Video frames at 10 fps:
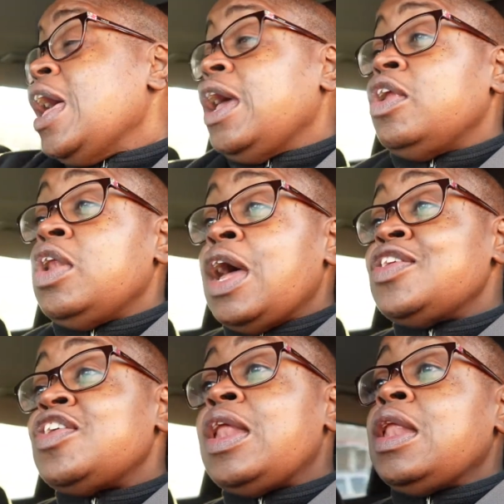And they're
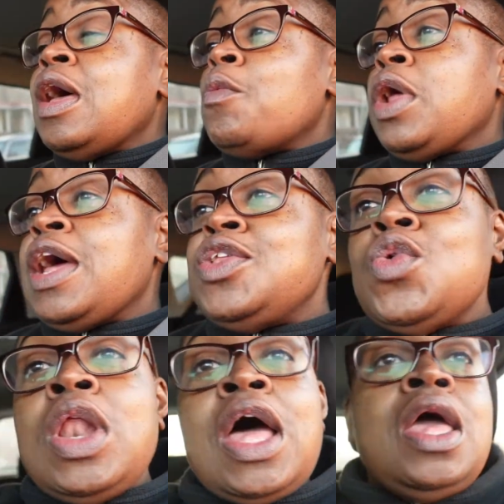not and what I
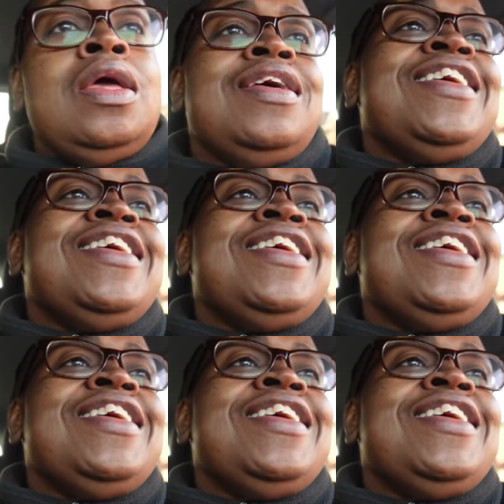do like